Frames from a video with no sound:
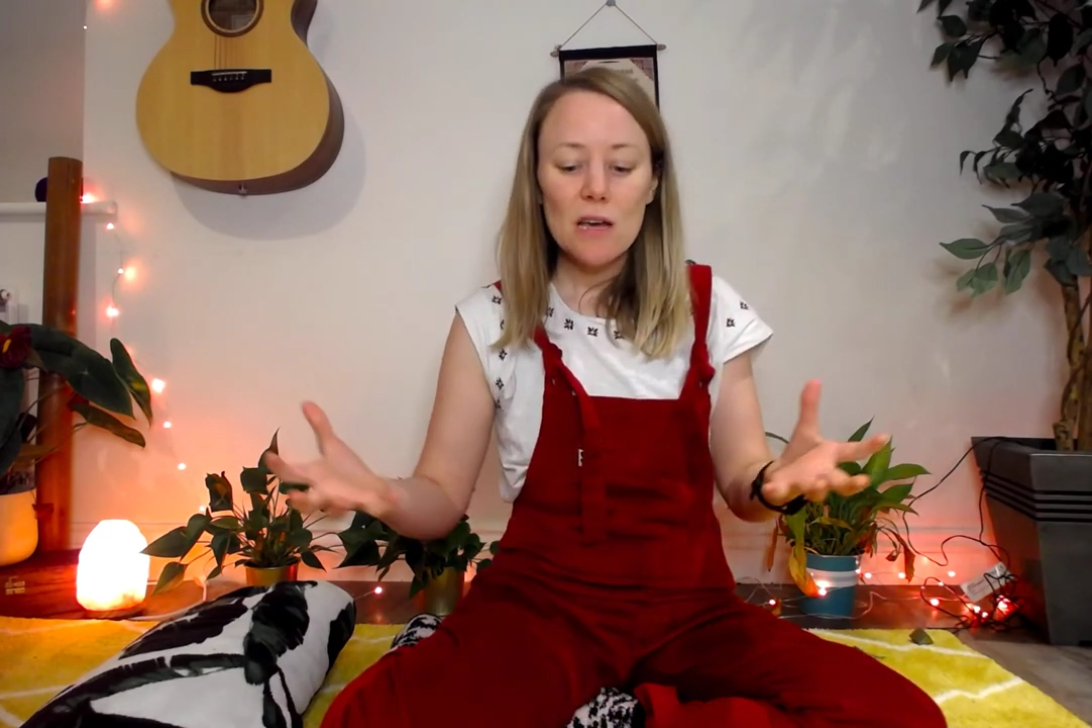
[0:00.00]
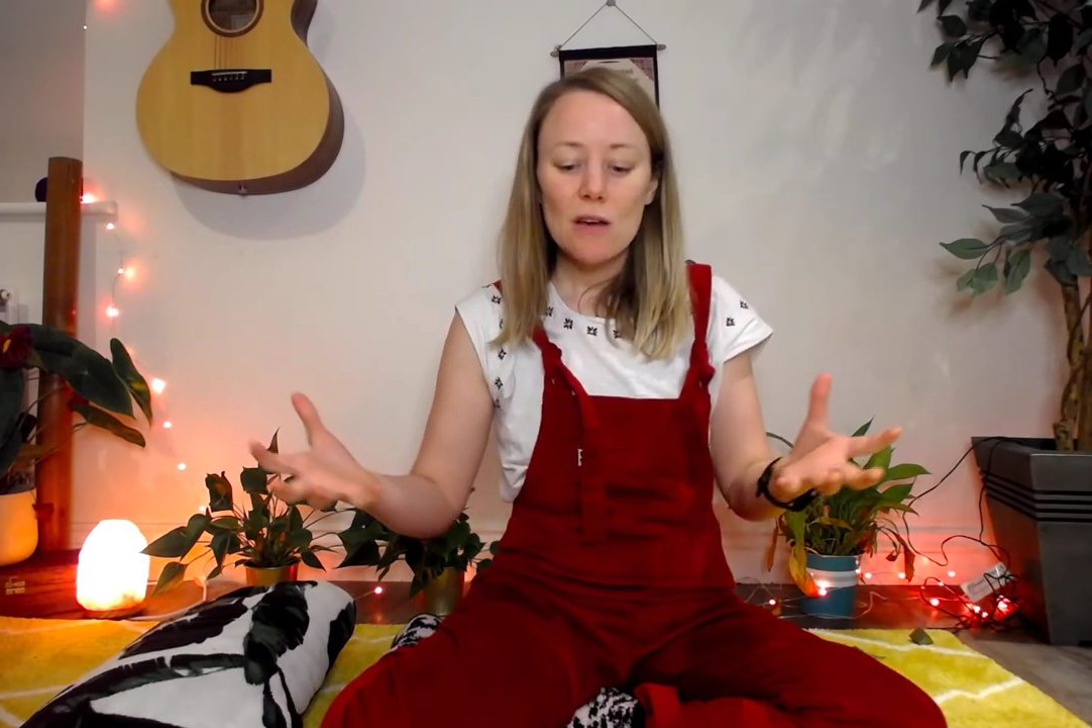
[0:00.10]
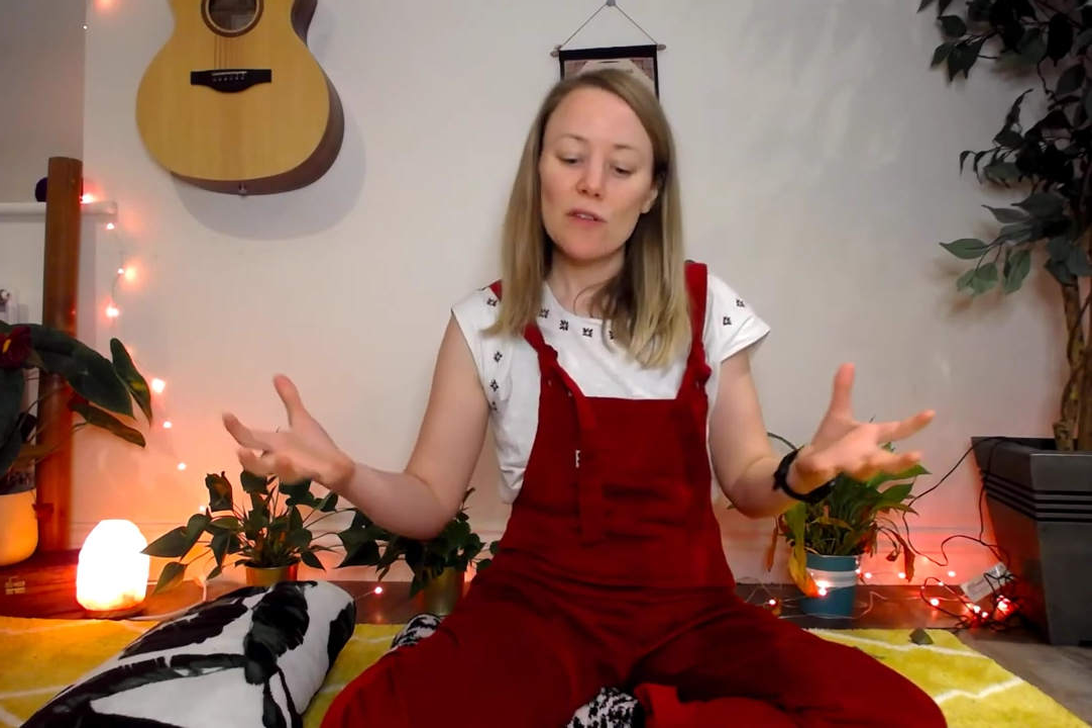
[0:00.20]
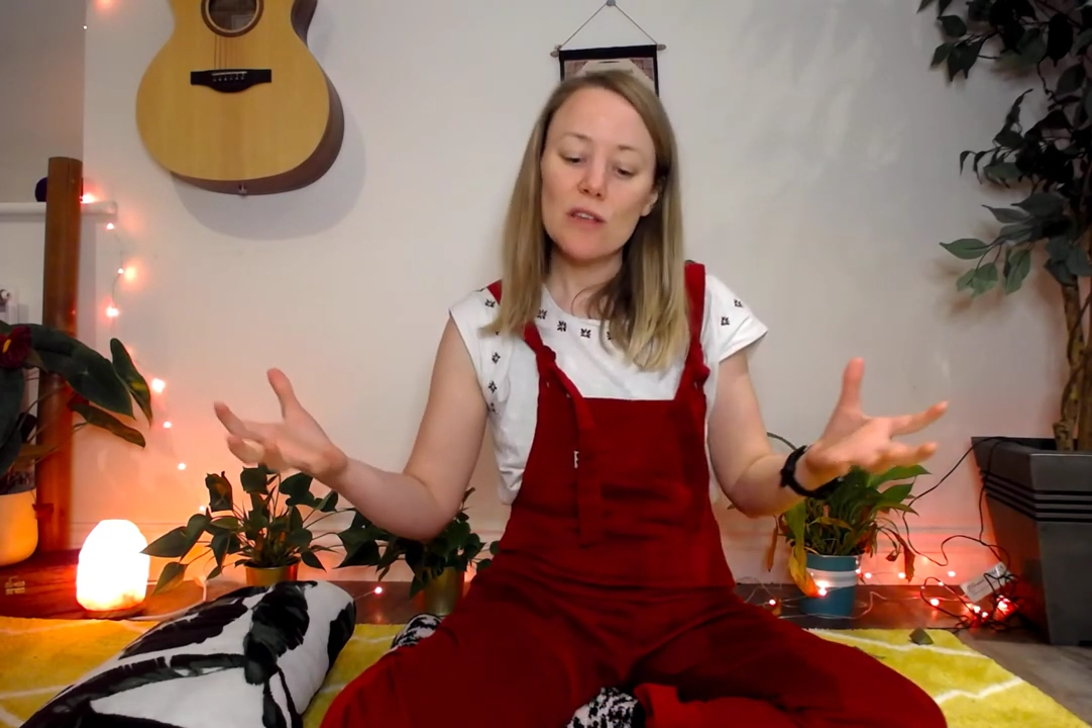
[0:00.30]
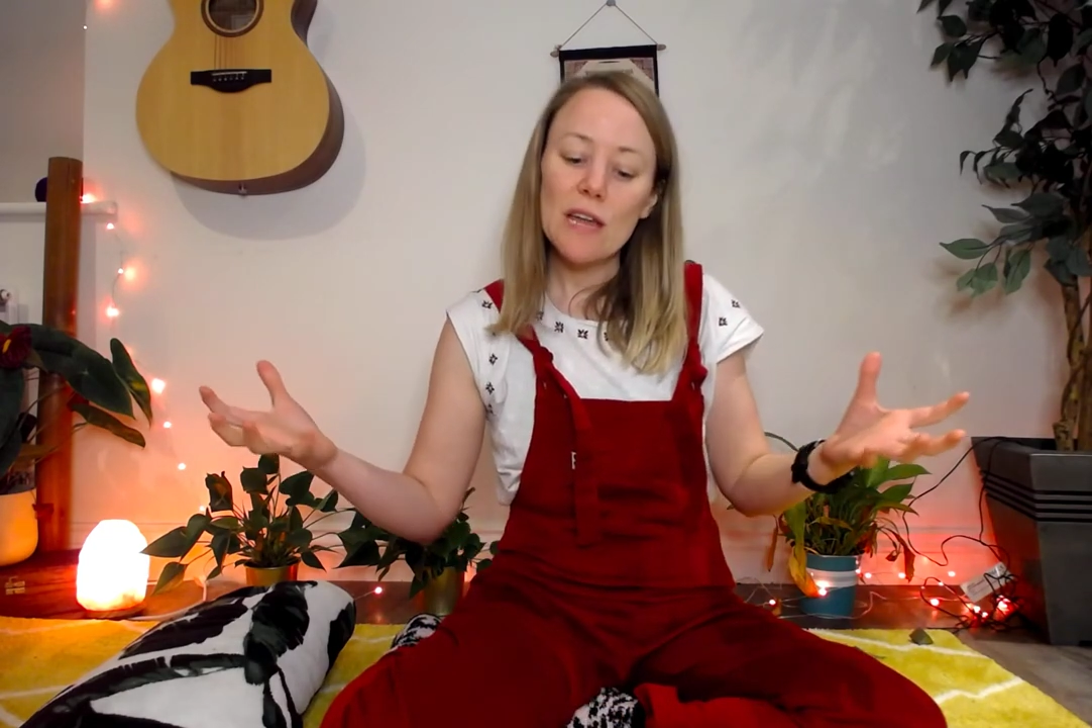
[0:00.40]

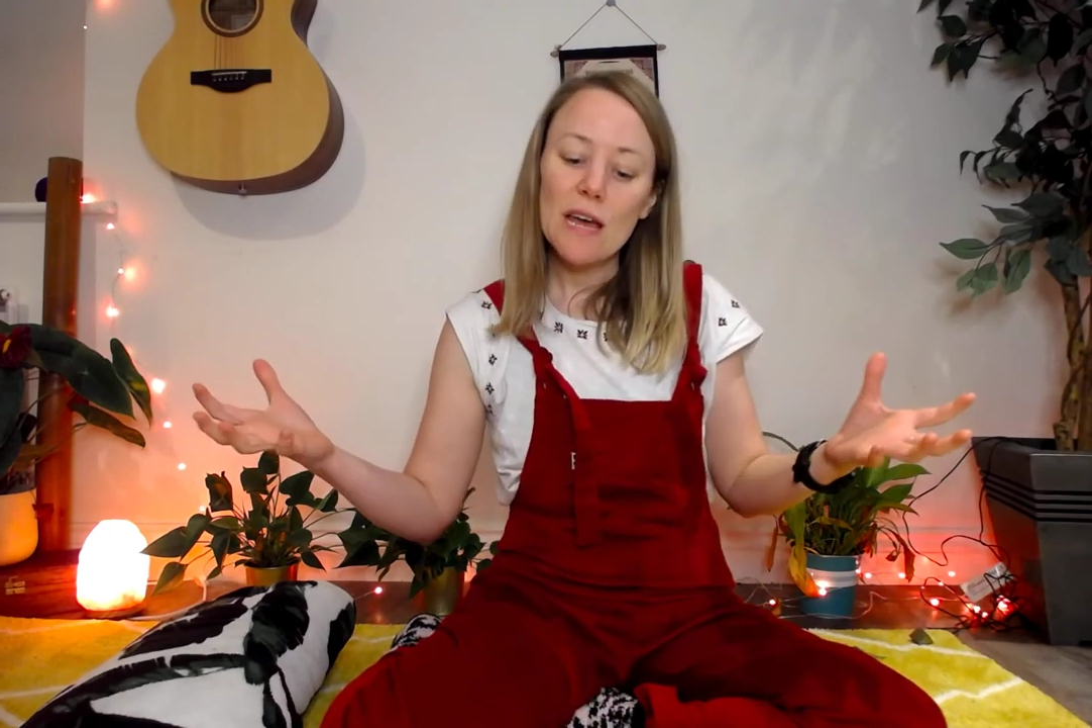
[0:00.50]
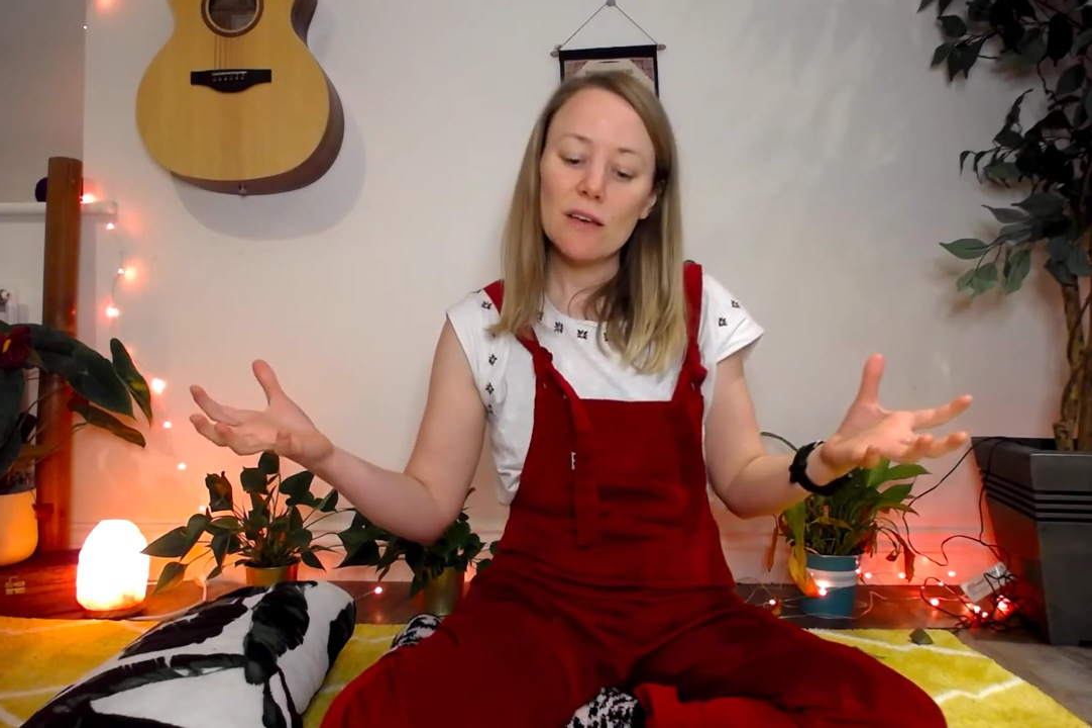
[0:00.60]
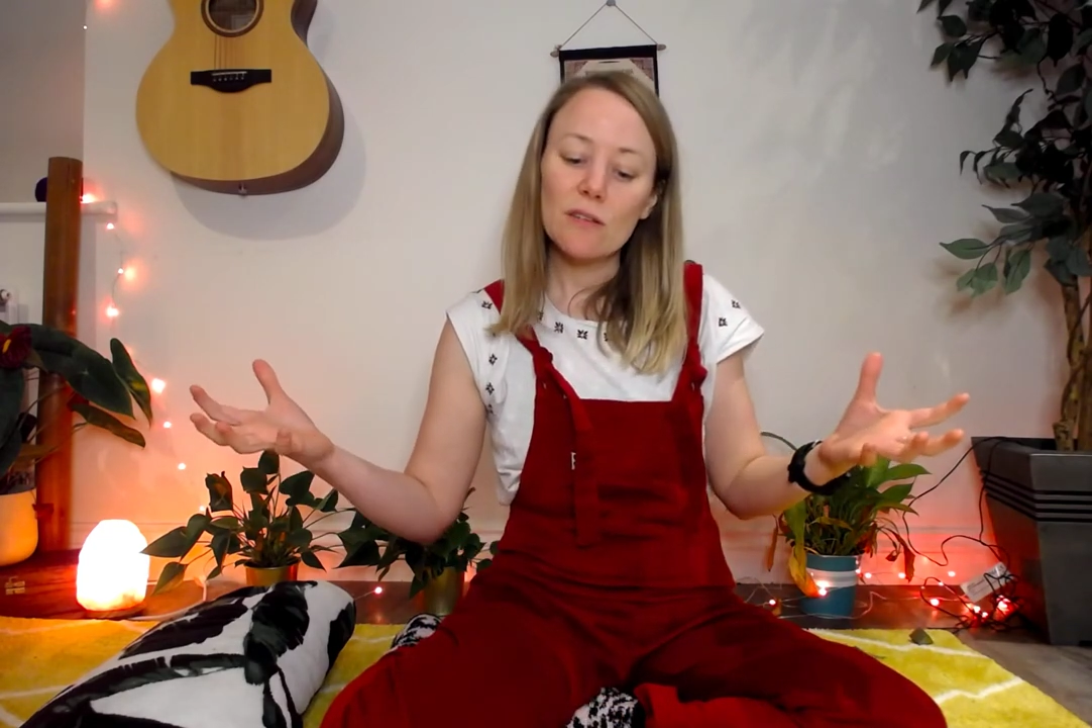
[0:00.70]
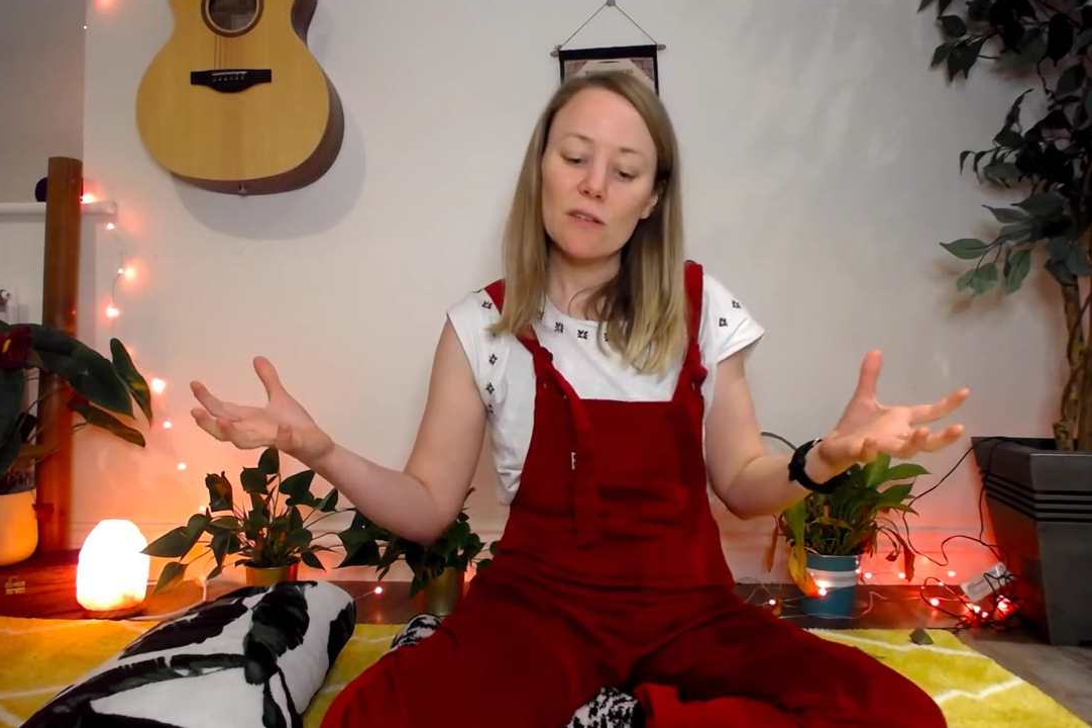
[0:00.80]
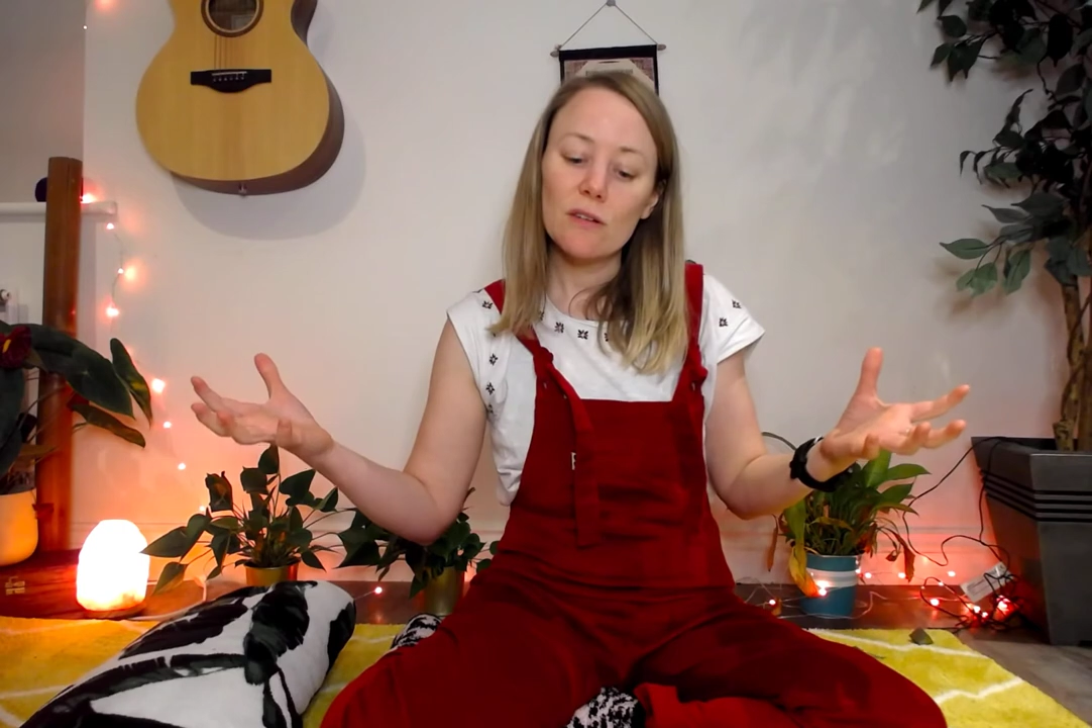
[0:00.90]
for the
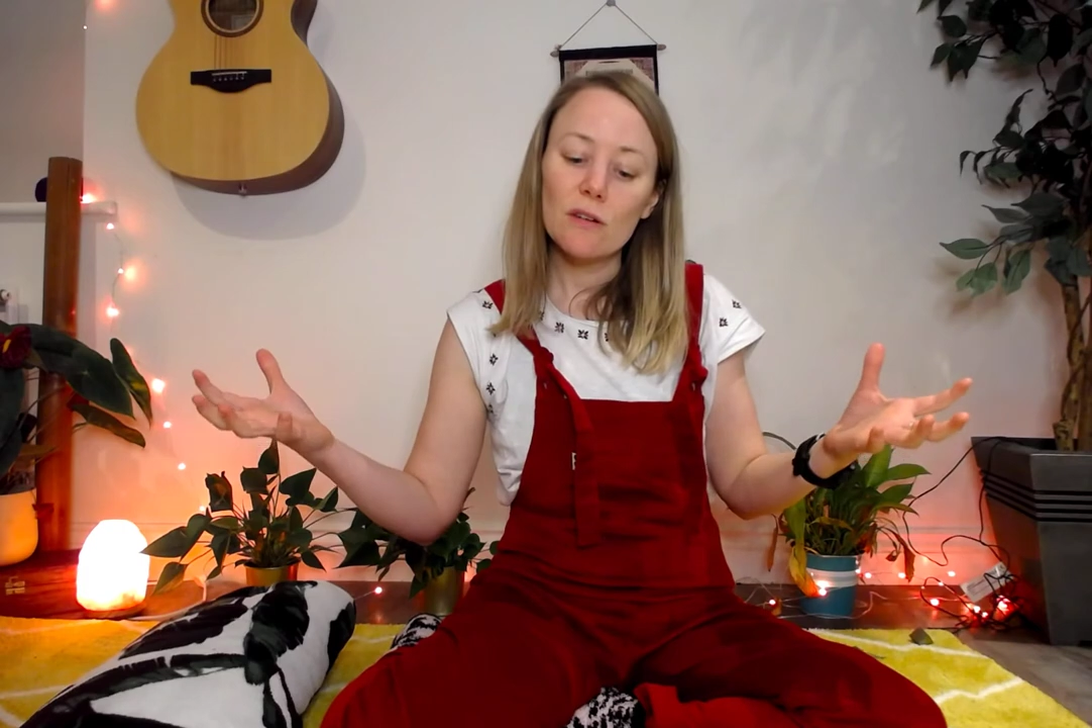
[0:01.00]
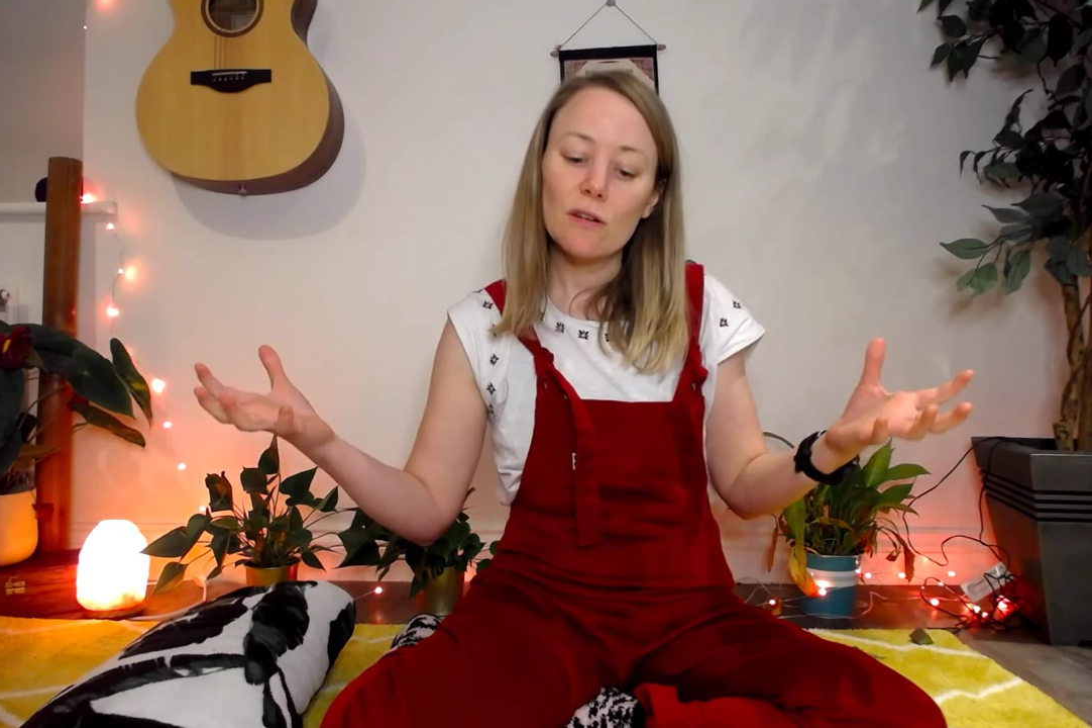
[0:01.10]
next